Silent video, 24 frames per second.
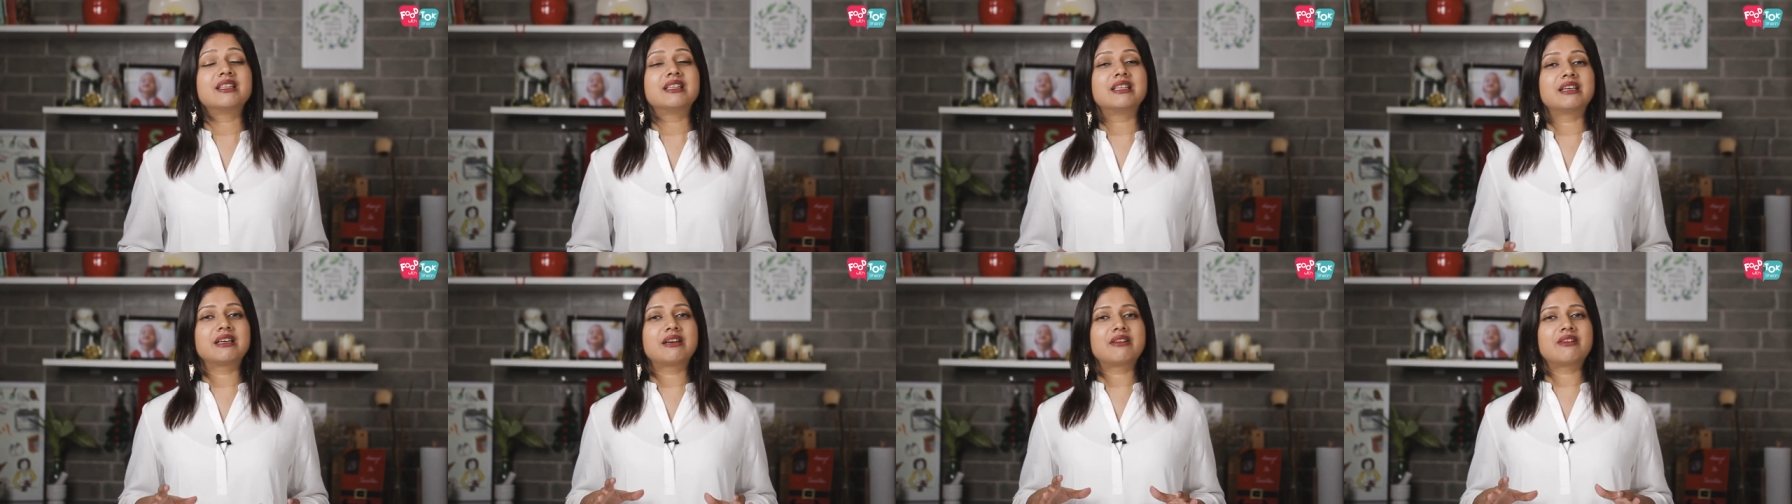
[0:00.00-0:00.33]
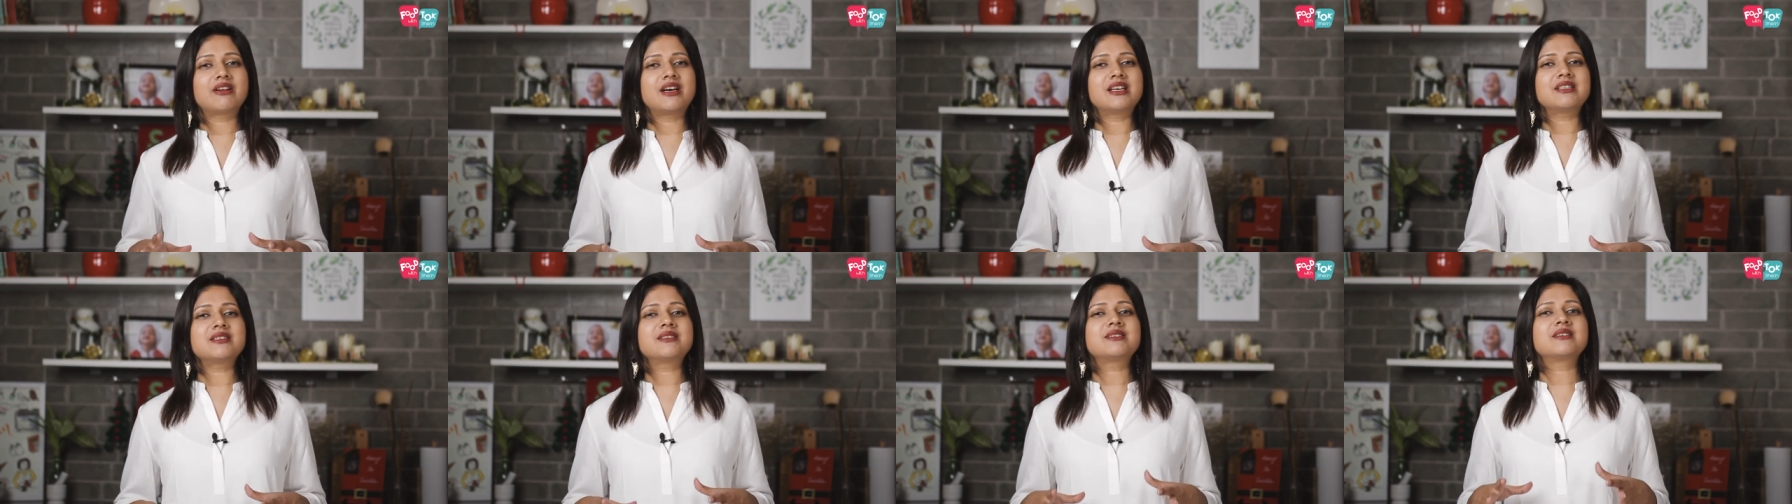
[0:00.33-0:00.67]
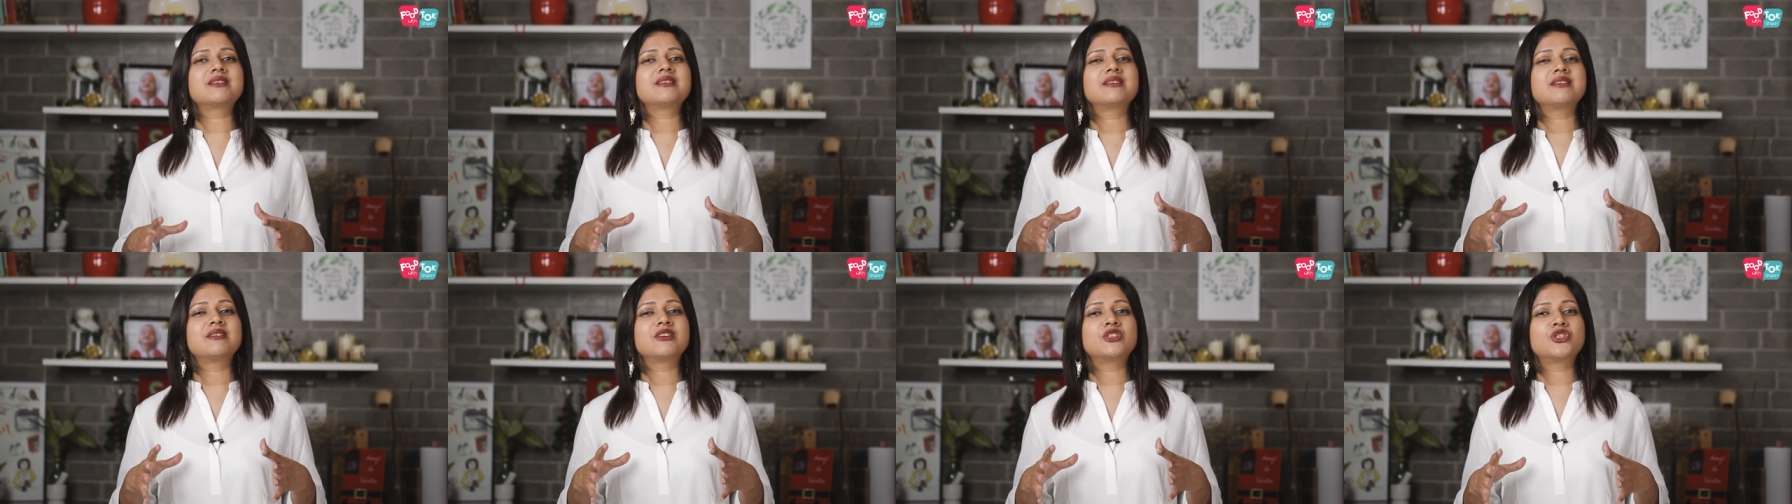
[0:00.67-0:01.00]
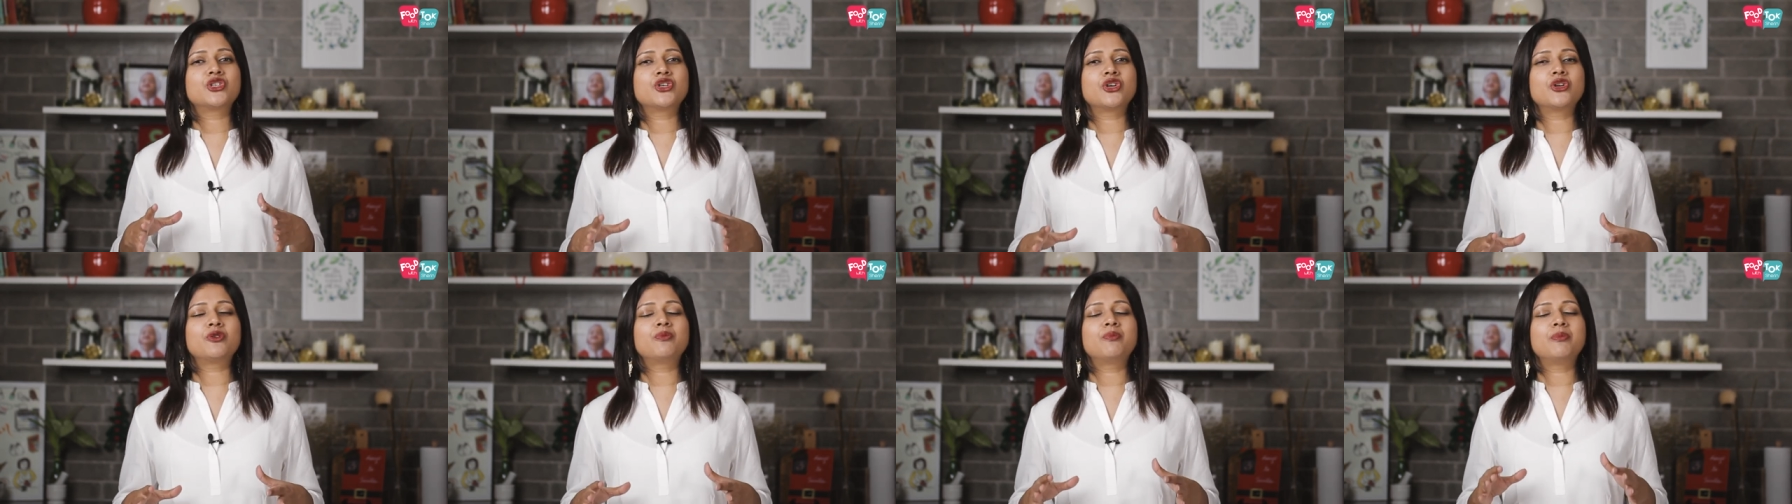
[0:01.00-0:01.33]
The crust
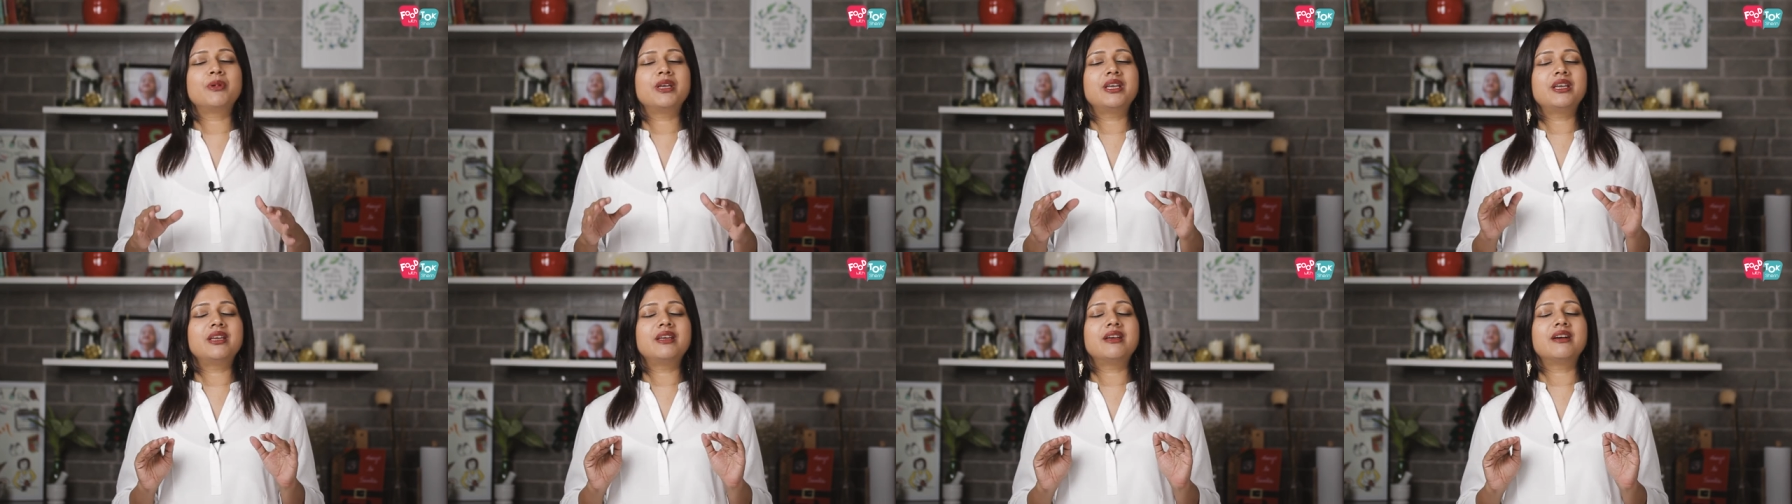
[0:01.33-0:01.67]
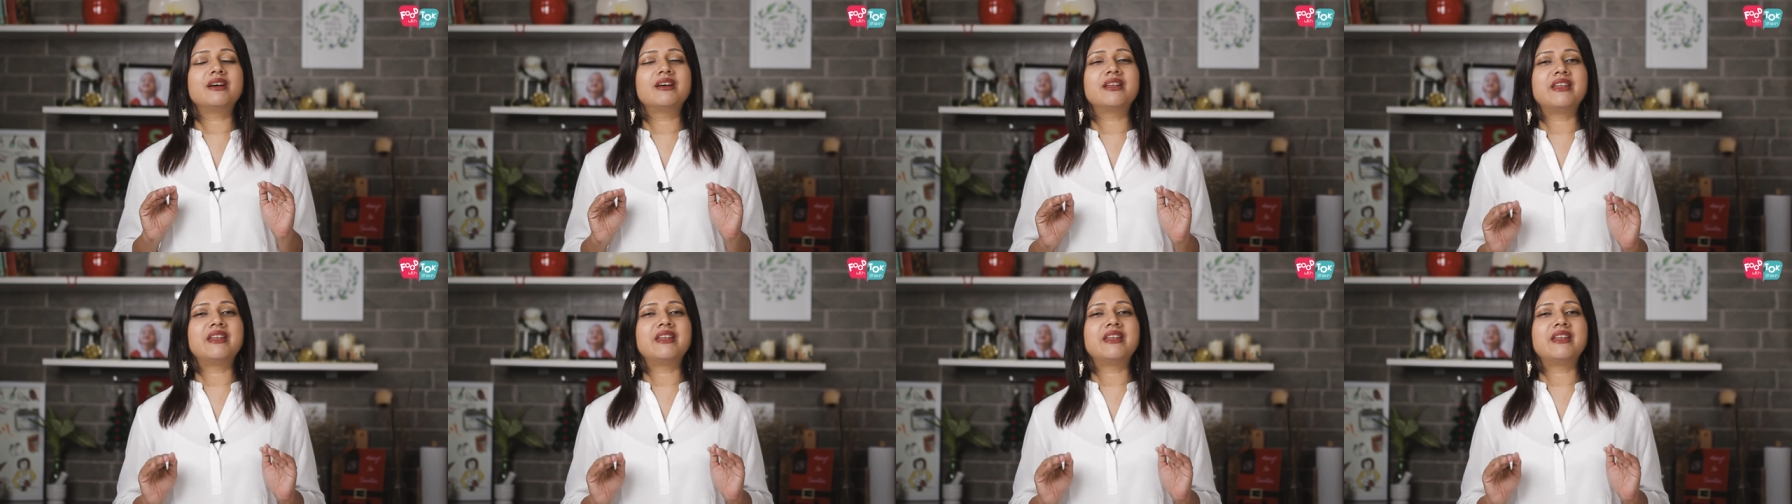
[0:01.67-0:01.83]
should be